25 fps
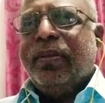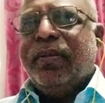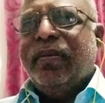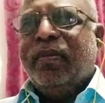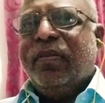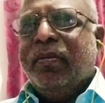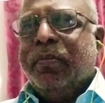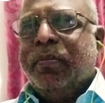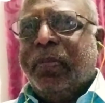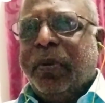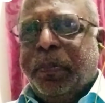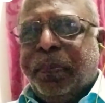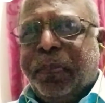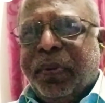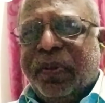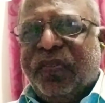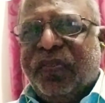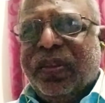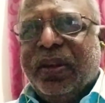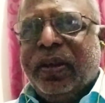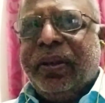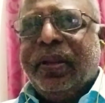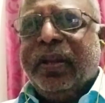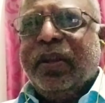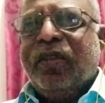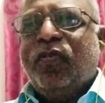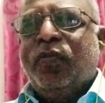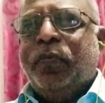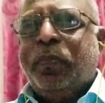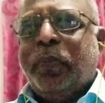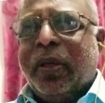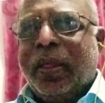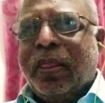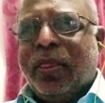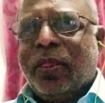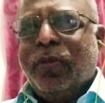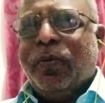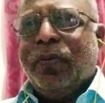So present tense,
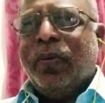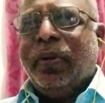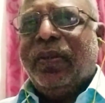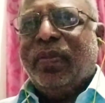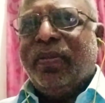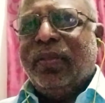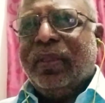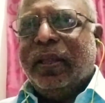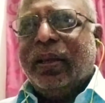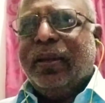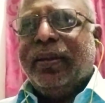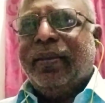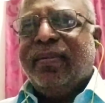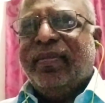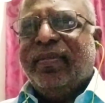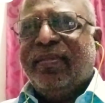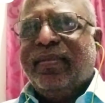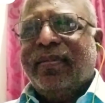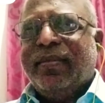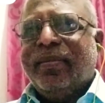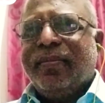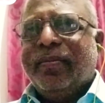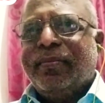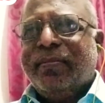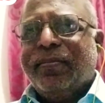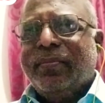passive tense.